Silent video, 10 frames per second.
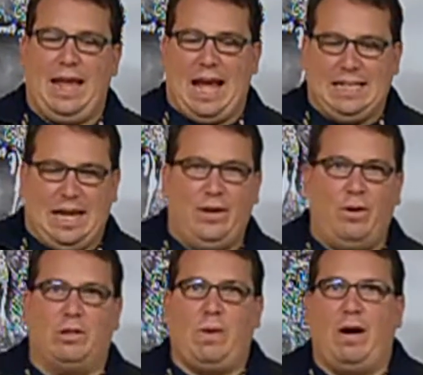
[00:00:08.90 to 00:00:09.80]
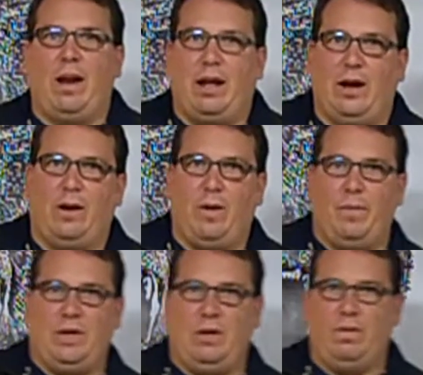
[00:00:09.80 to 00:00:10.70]
Hey guys, how you doing? It's Doc here,
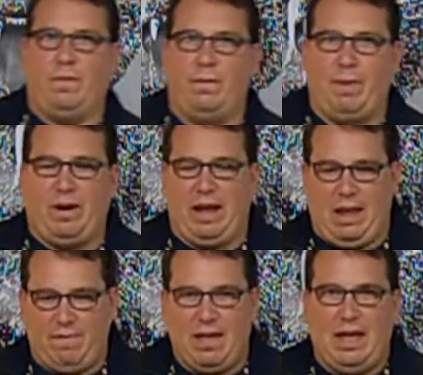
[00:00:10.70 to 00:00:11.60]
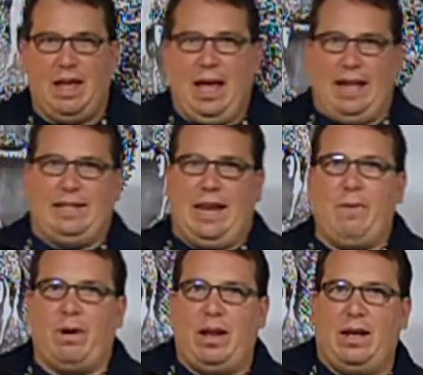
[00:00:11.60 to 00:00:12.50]
coming to you from the Bear Cave. And
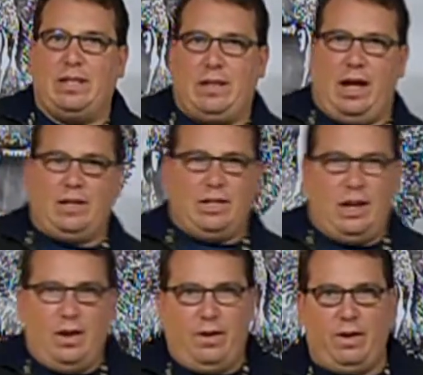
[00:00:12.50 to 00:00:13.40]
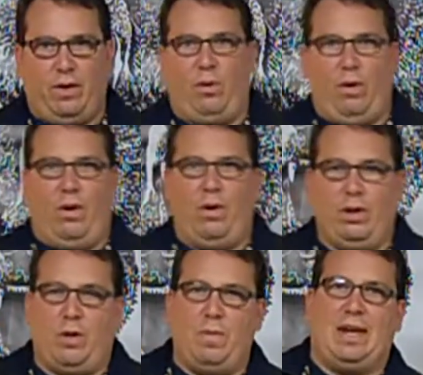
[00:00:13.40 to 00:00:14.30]
today we're going to discuss
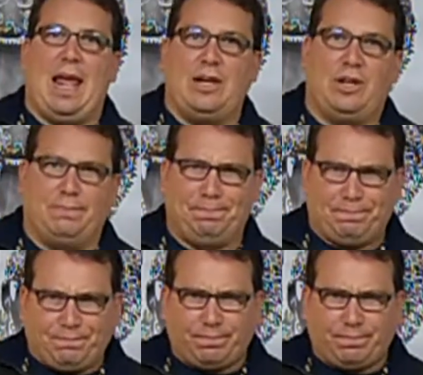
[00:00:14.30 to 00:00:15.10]
communication.